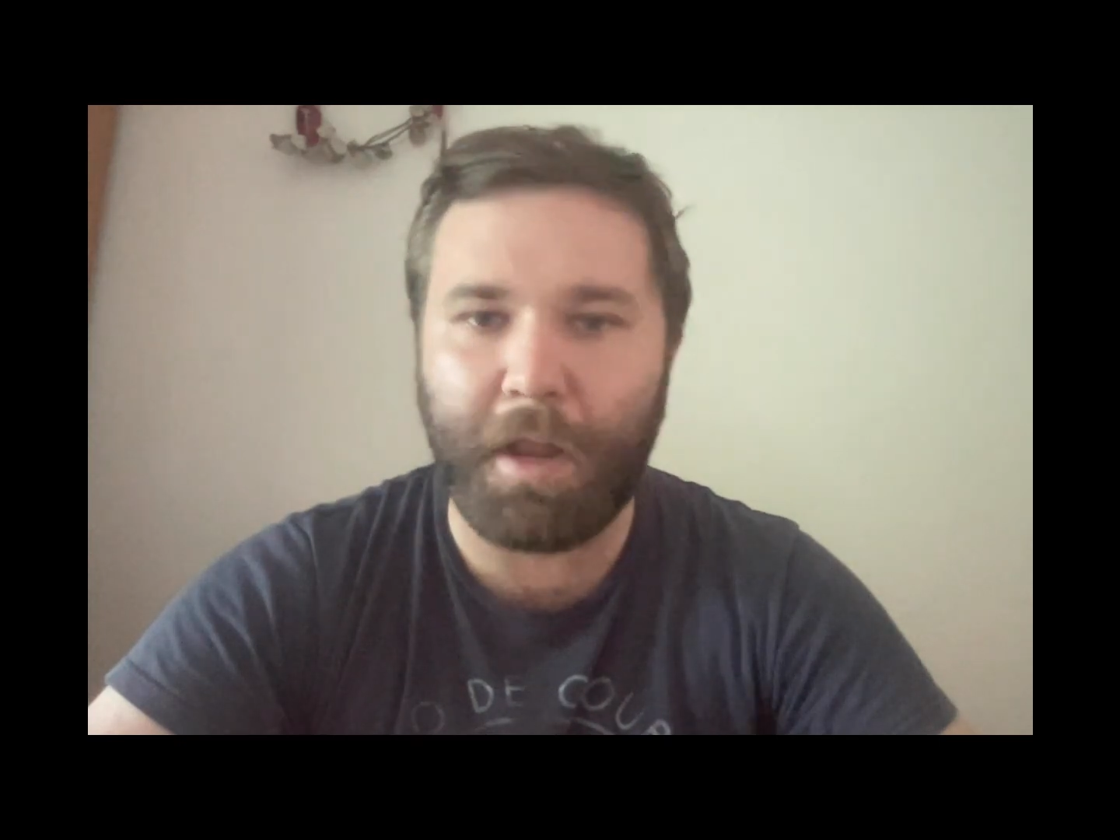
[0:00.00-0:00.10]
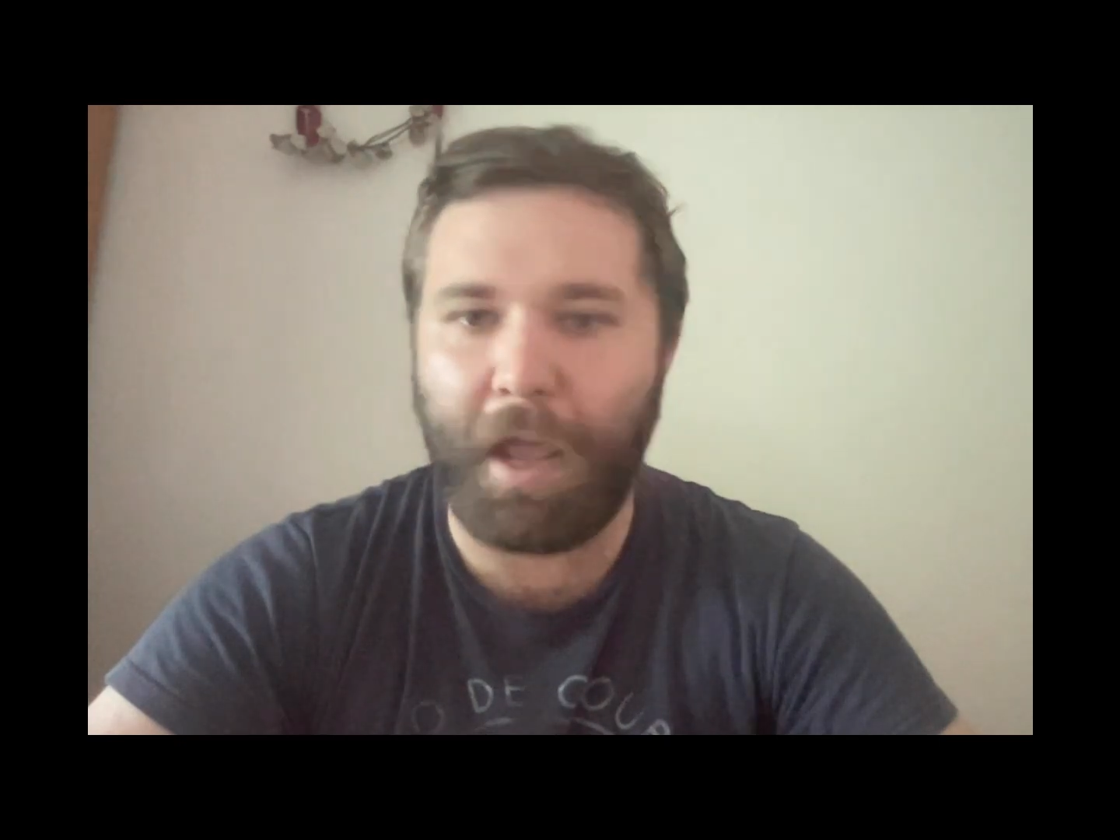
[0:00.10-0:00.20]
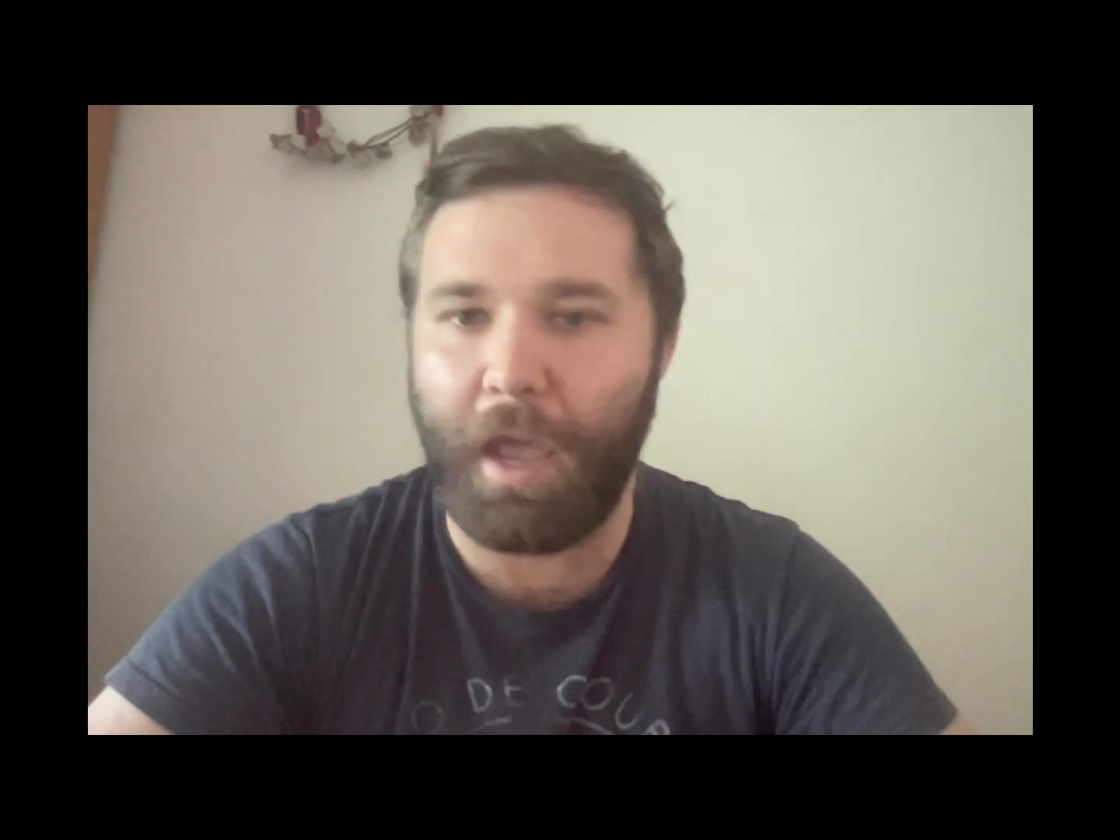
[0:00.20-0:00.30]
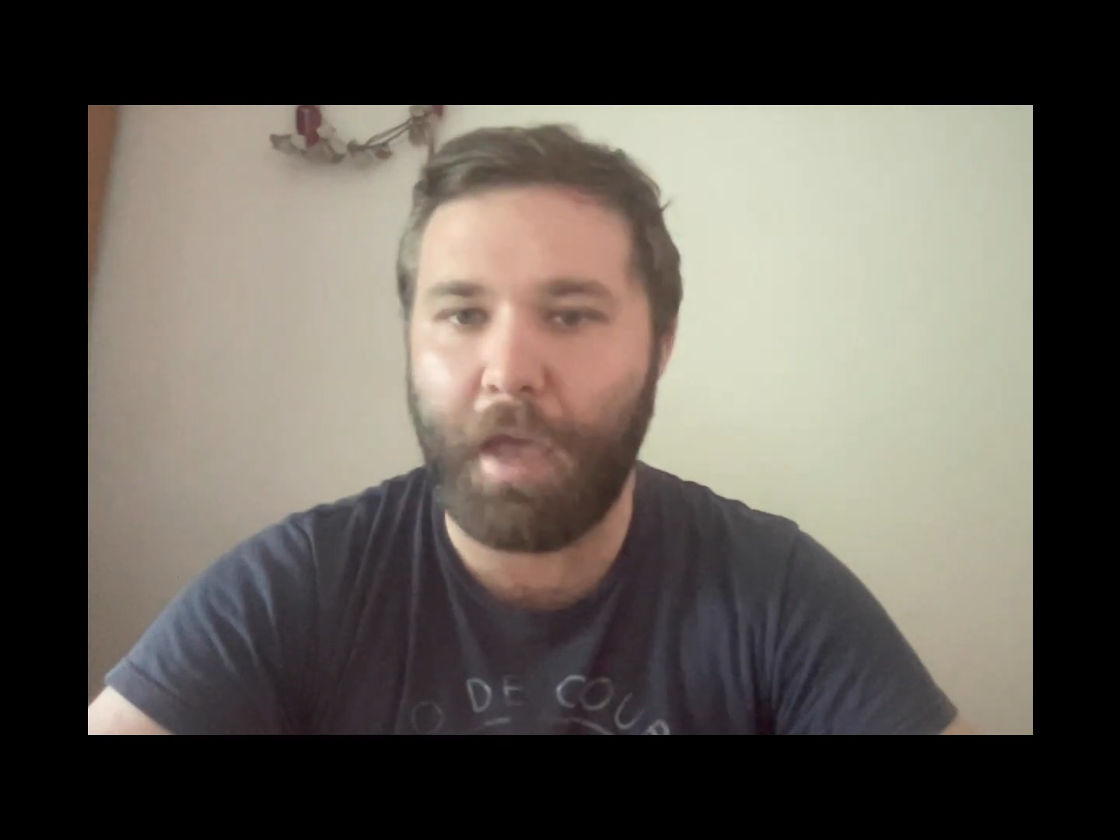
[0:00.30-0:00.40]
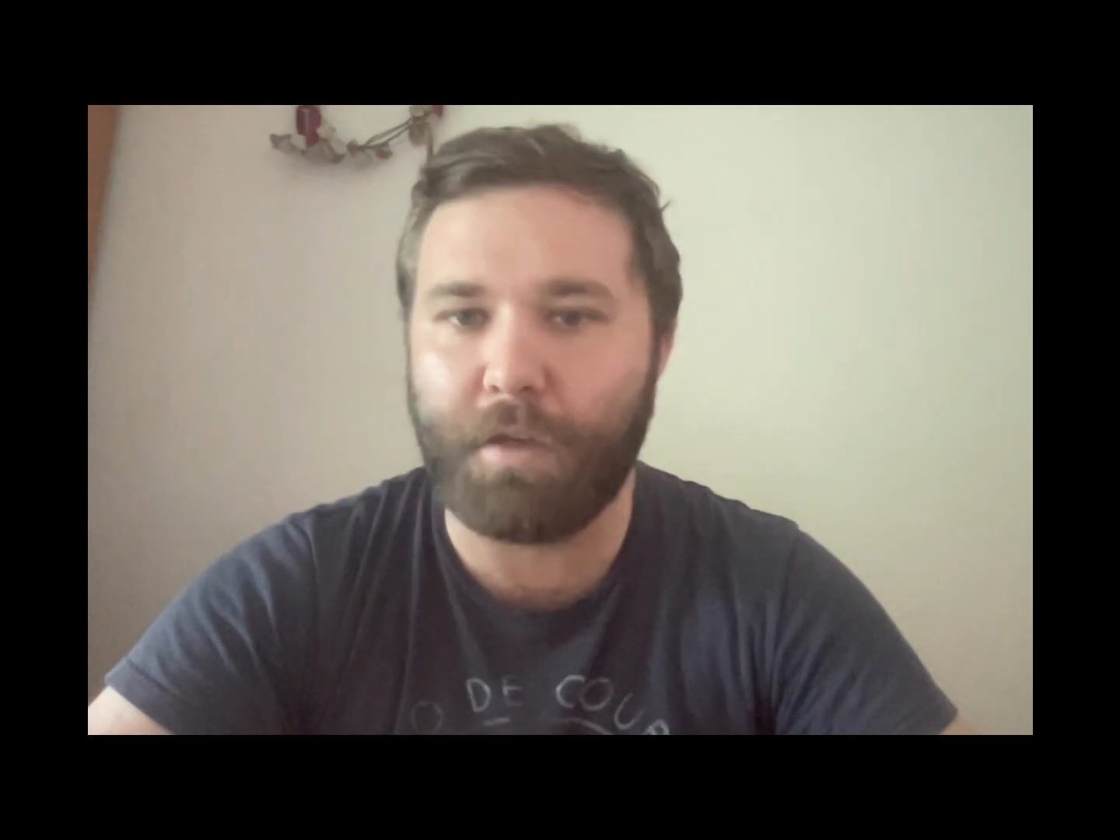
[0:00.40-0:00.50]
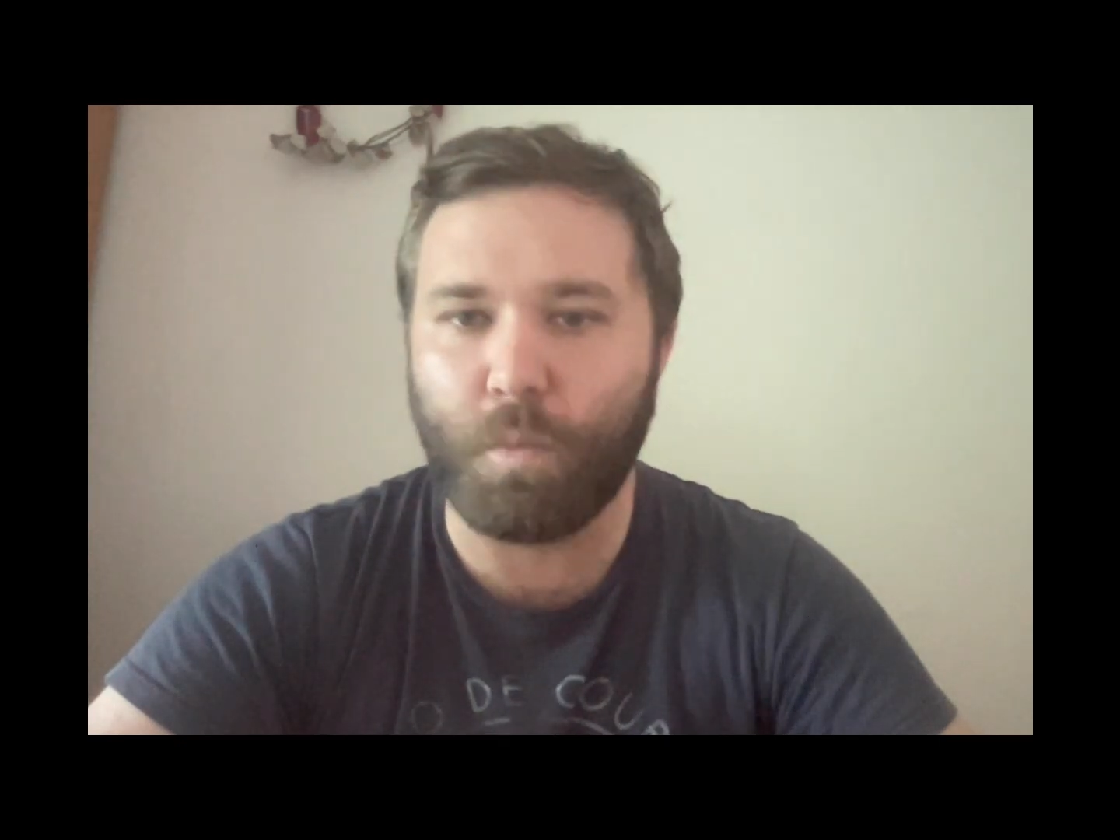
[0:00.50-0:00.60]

hand